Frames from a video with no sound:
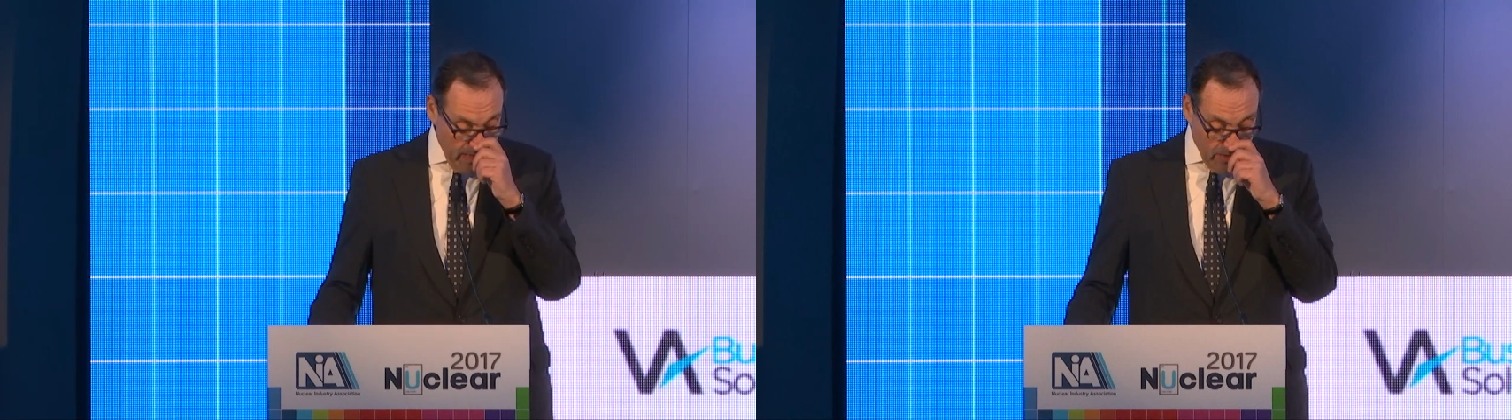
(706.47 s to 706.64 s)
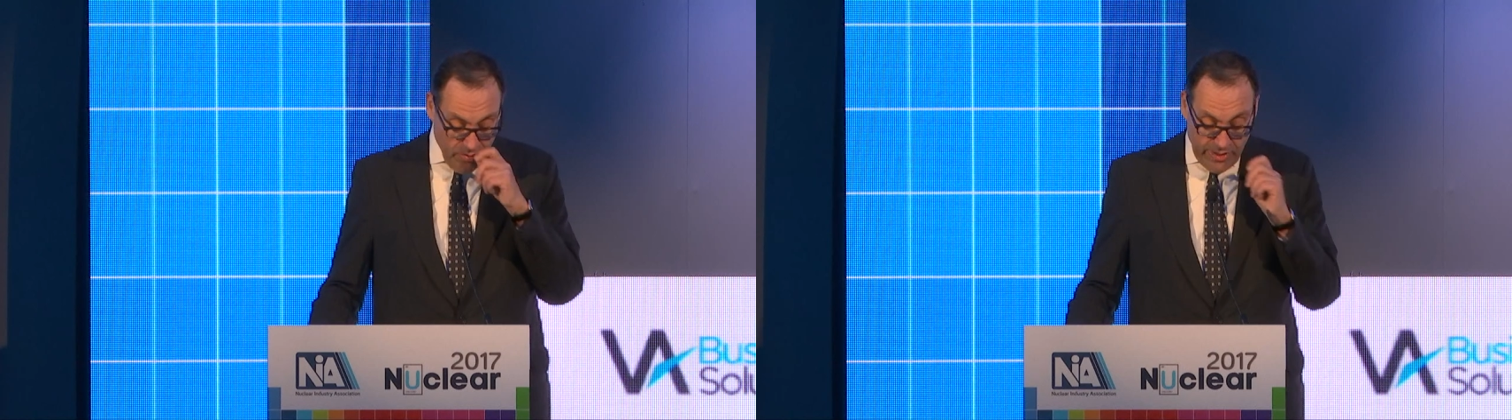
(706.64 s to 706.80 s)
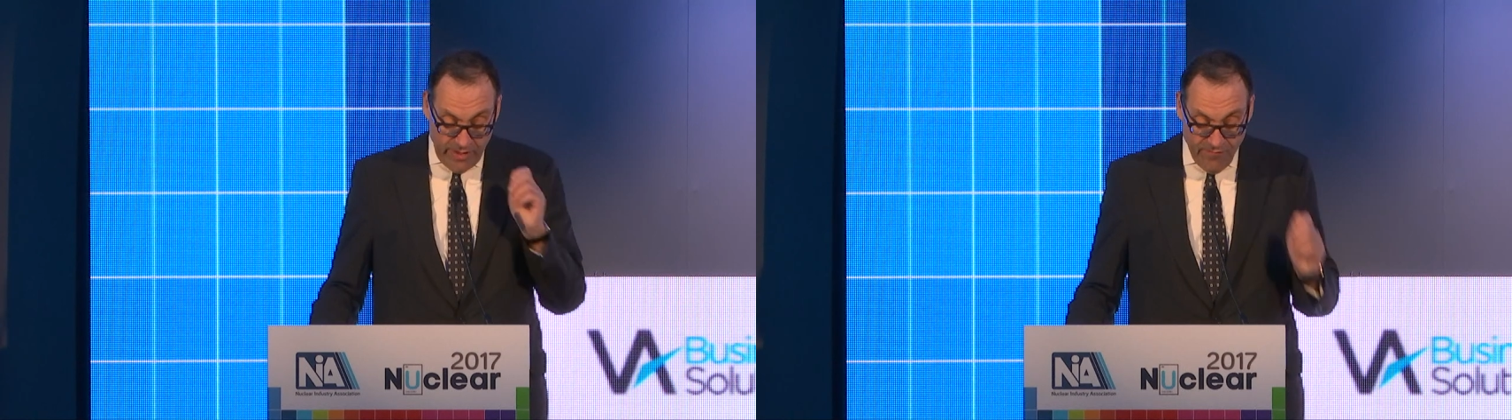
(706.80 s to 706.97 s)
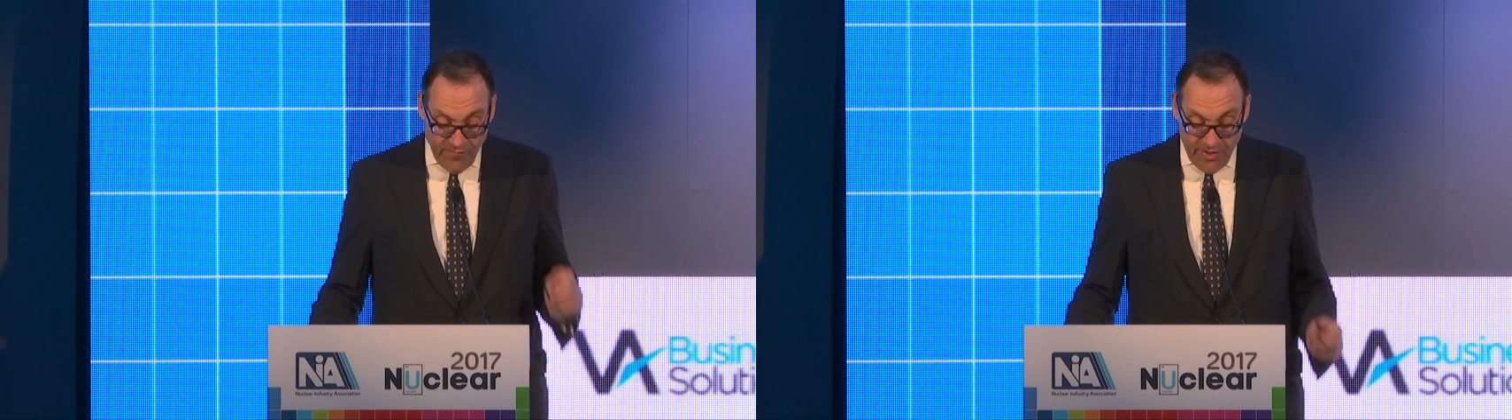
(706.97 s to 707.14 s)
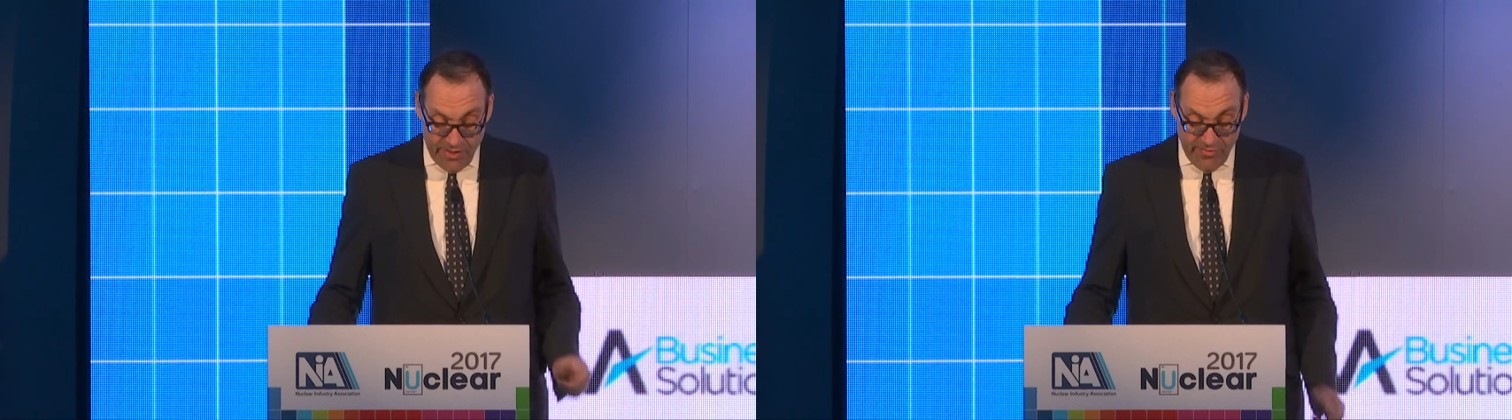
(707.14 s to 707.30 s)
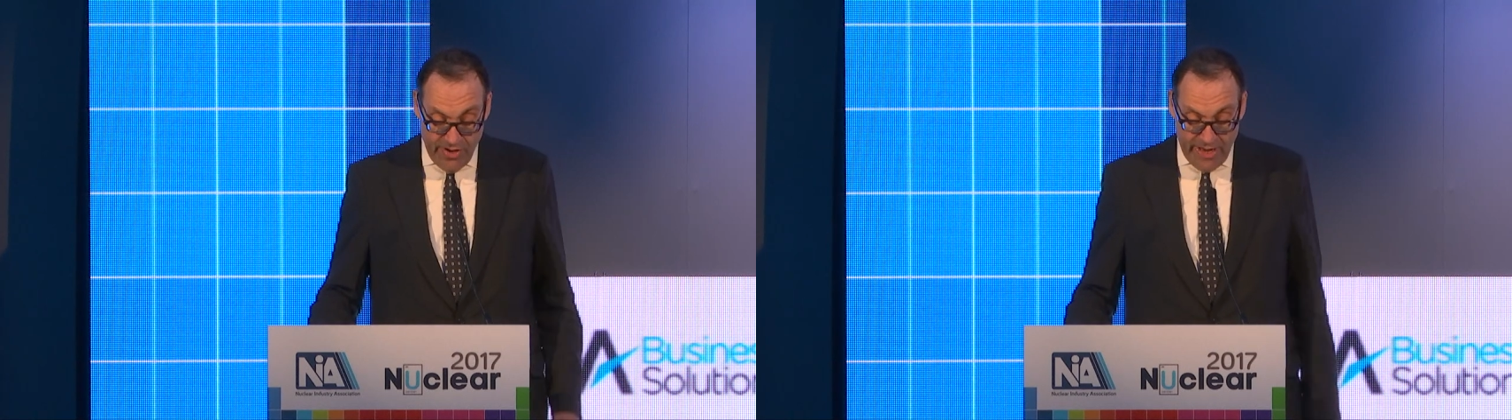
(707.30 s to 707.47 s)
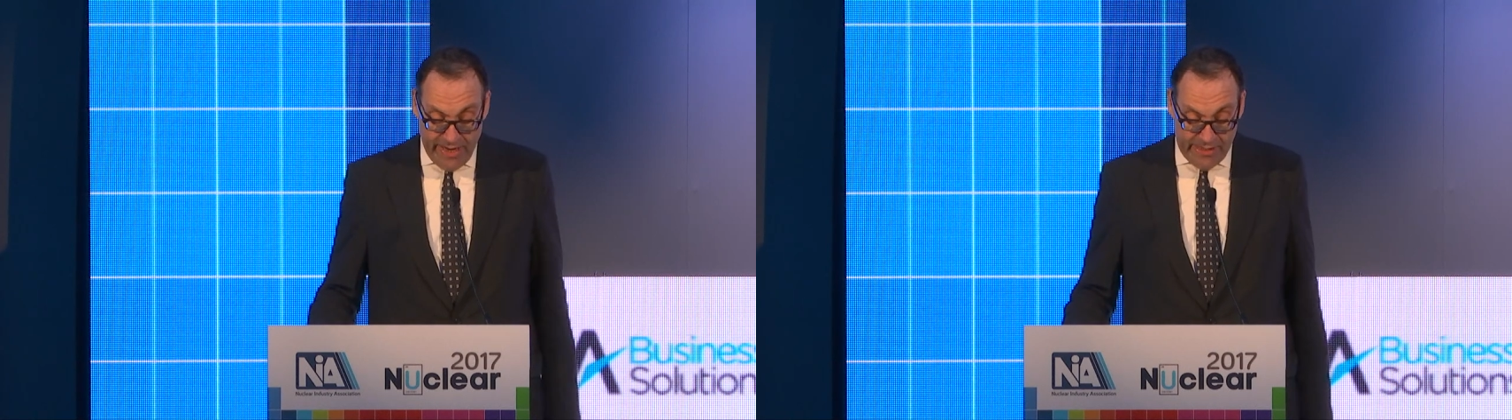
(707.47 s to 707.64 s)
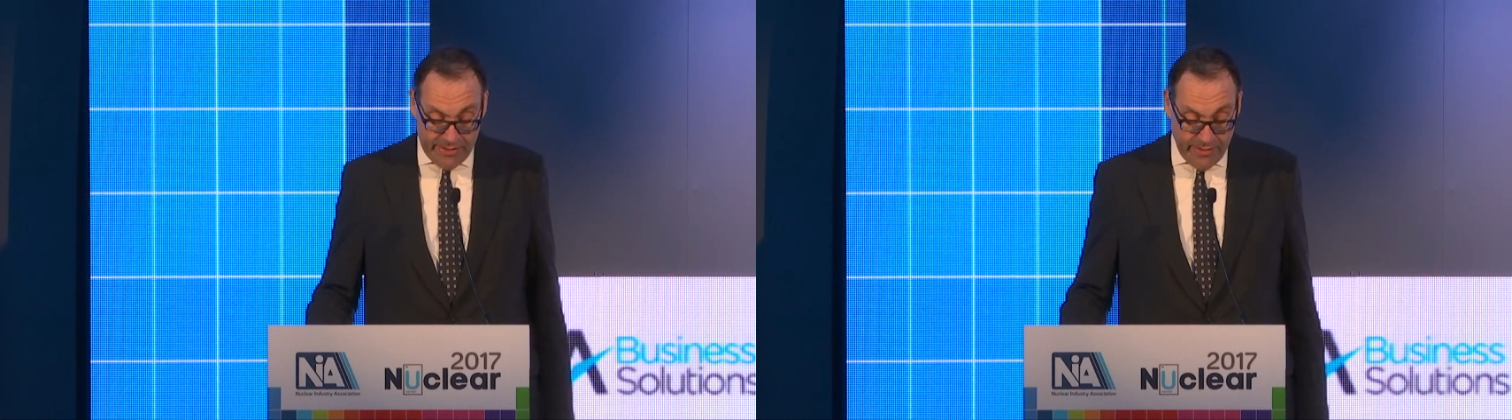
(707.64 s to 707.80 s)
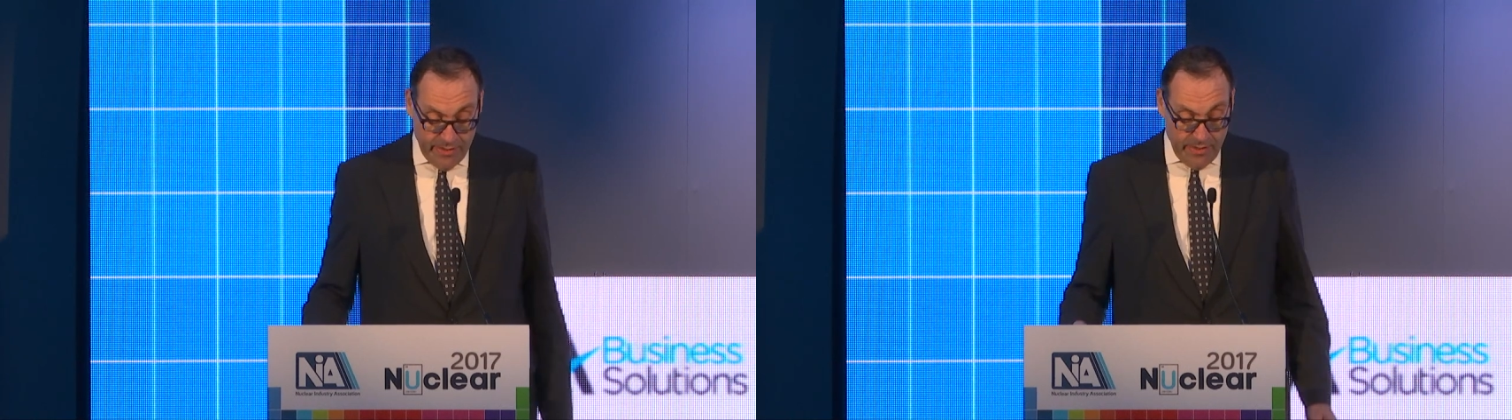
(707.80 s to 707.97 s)
Looking further
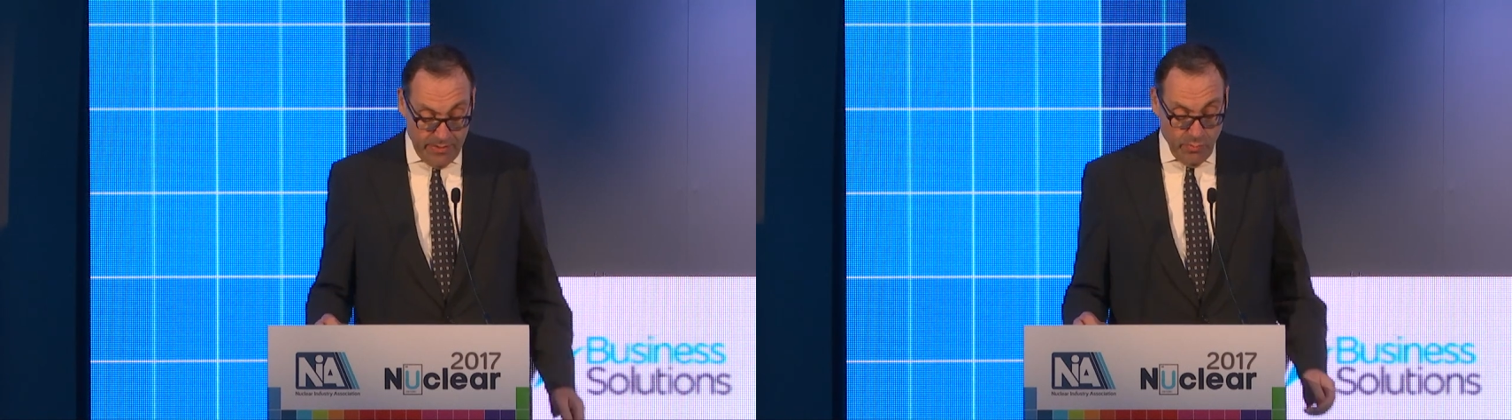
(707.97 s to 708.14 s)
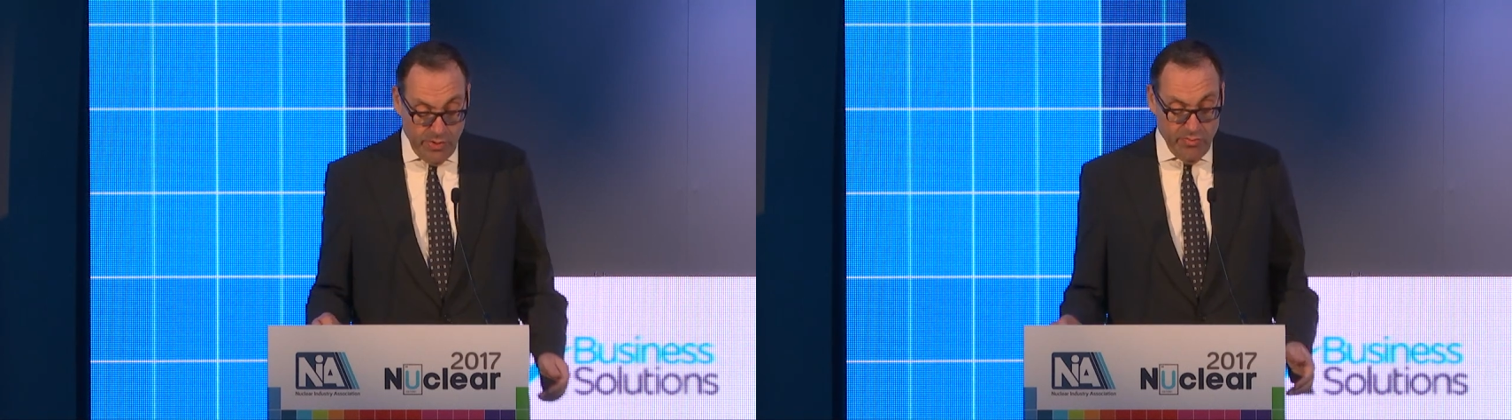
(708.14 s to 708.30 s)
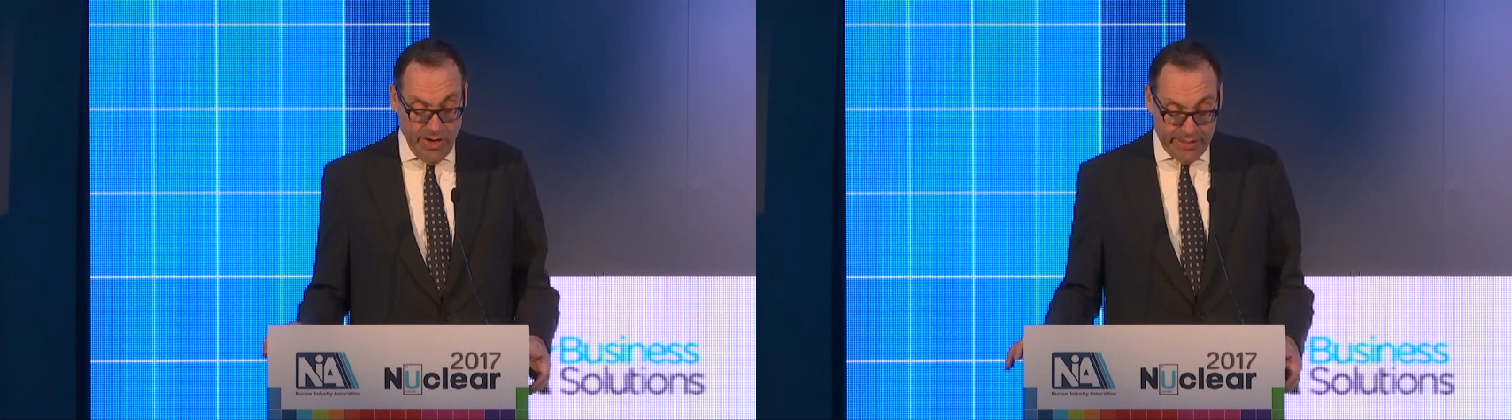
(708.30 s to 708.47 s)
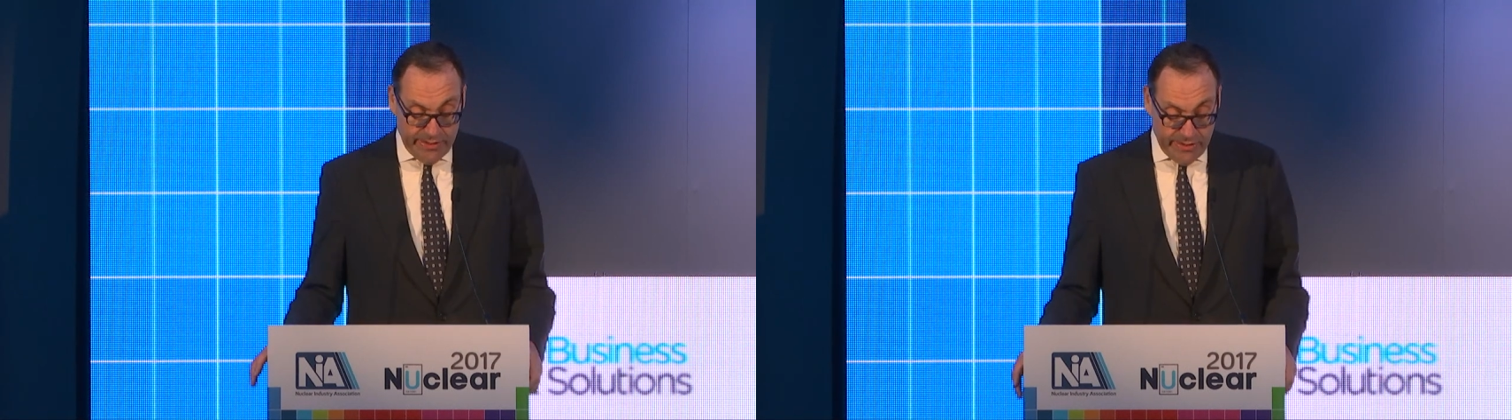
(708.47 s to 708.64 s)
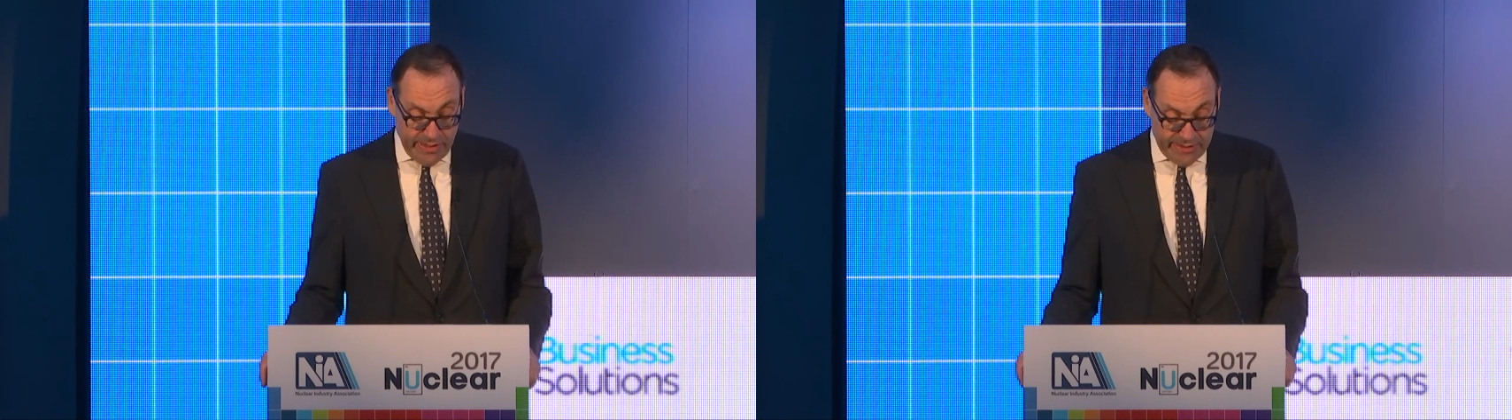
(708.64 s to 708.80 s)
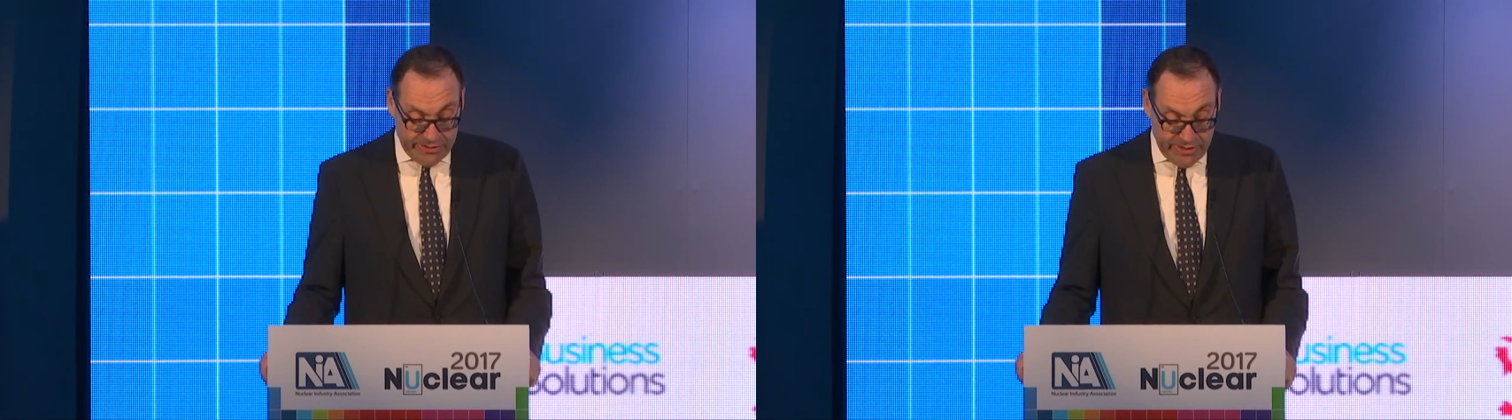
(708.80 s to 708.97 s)
ahead, we recognise